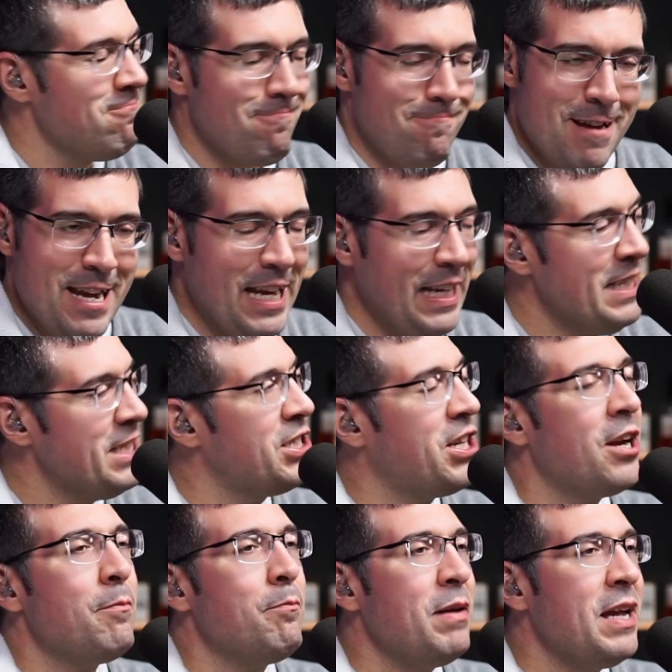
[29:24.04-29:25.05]
he's
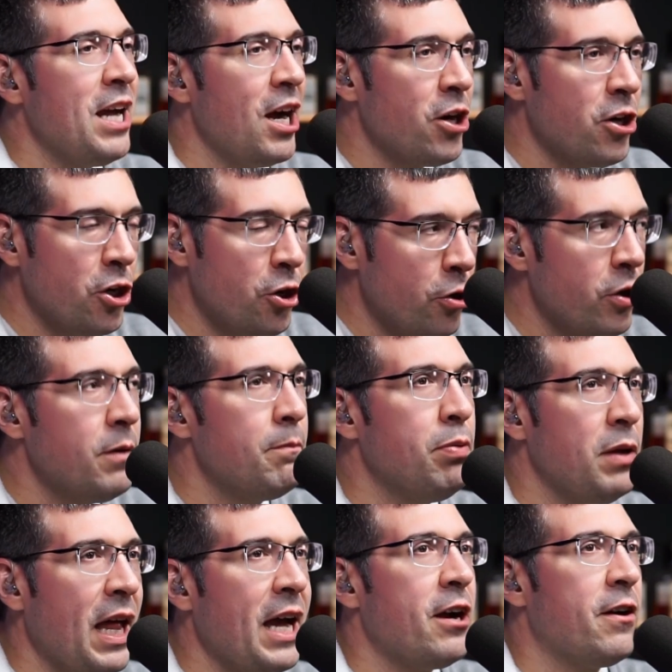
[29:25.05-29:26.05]
going to be a good
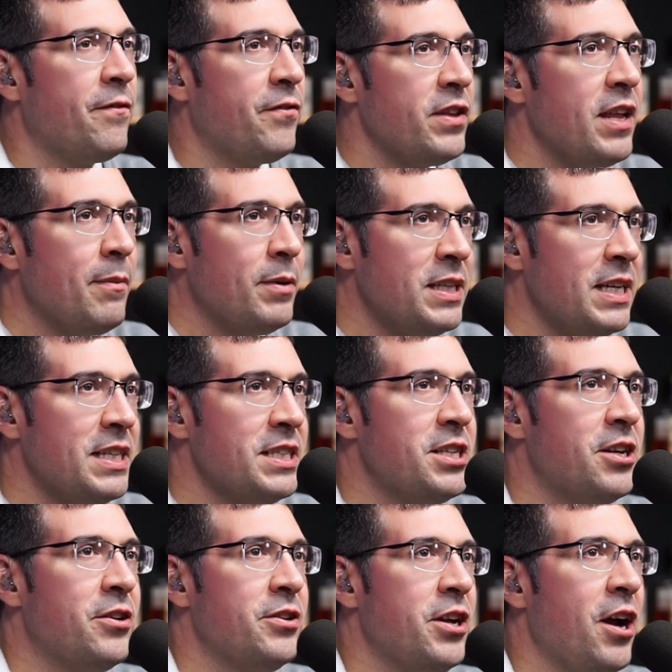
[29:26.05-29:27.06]
player for them on the
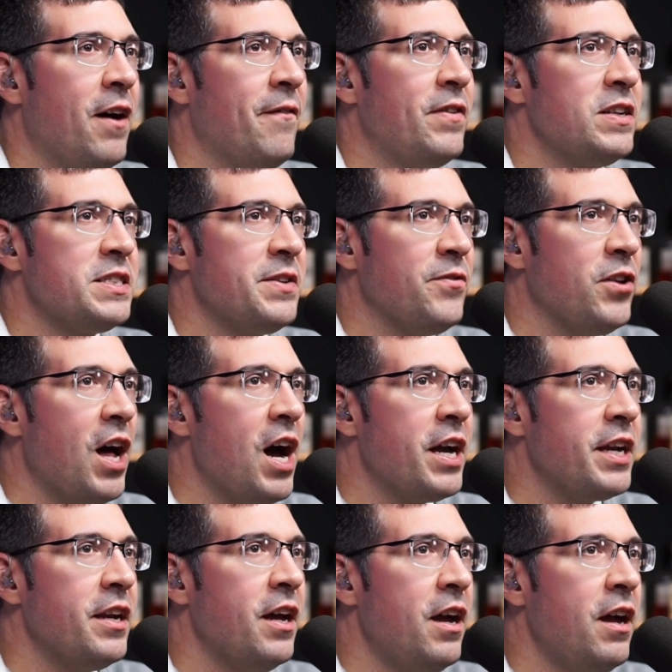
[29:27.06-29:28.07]
interior of the offensive
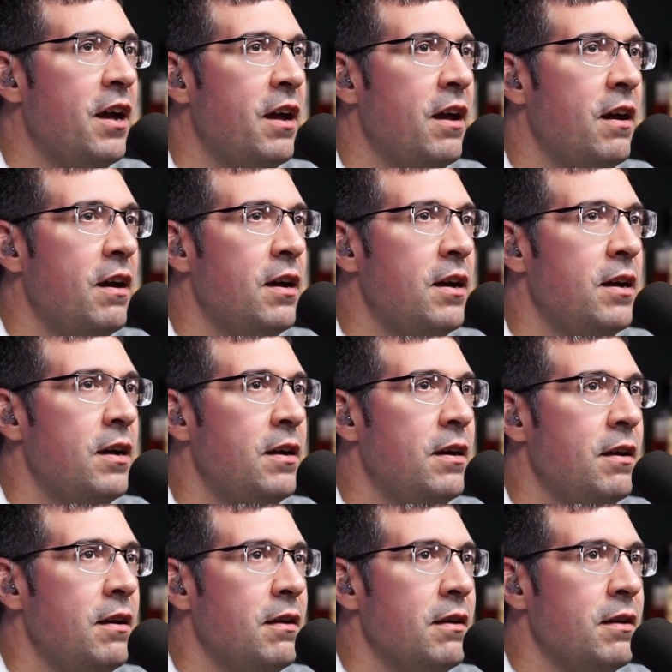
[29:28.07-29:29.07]
line.
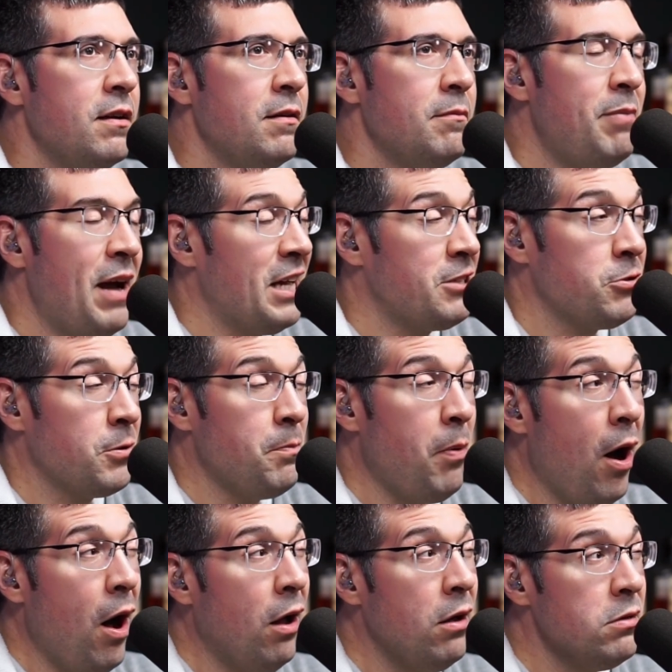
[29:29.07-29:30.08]
Patrick
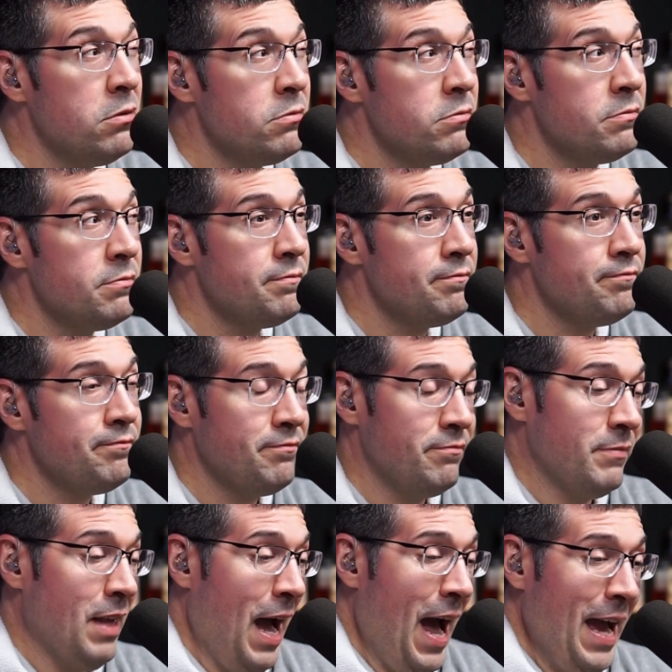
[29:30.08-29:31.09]
Paul,
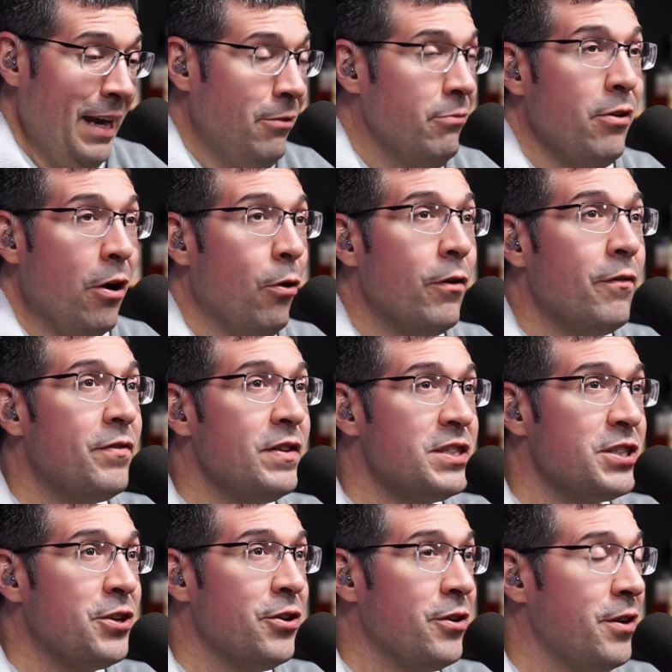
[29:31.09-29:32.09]
I don't know if
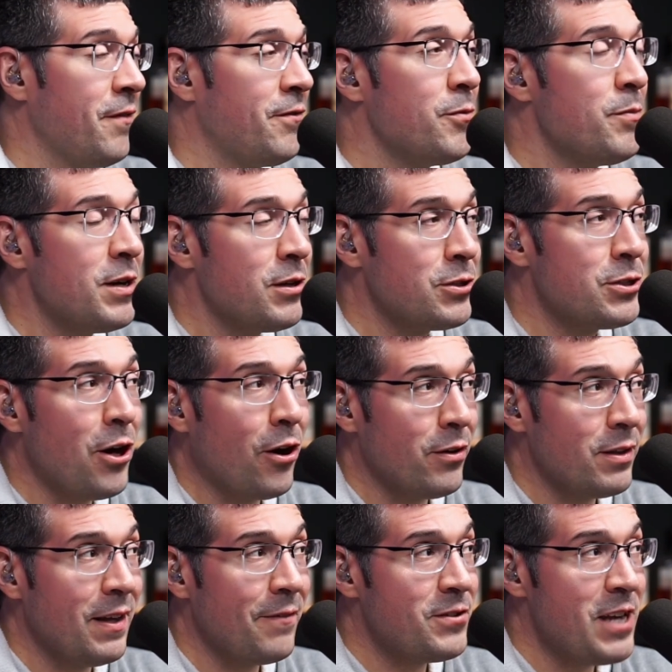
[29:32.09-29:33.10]
he's good enough to be your
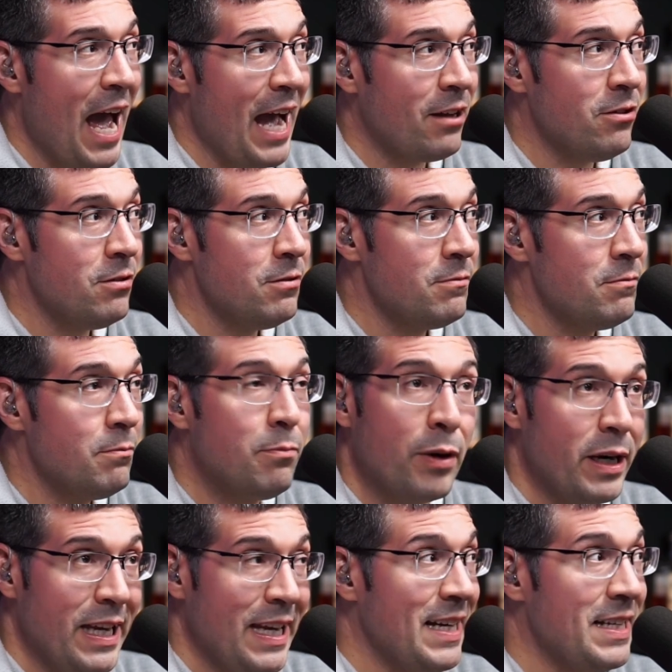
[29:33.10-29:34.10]
starting left tackle,
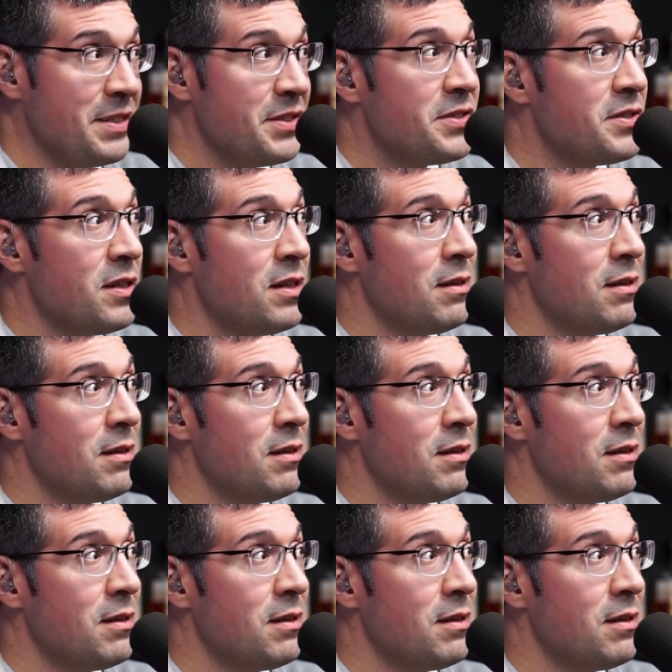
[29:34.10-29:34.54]
but he is.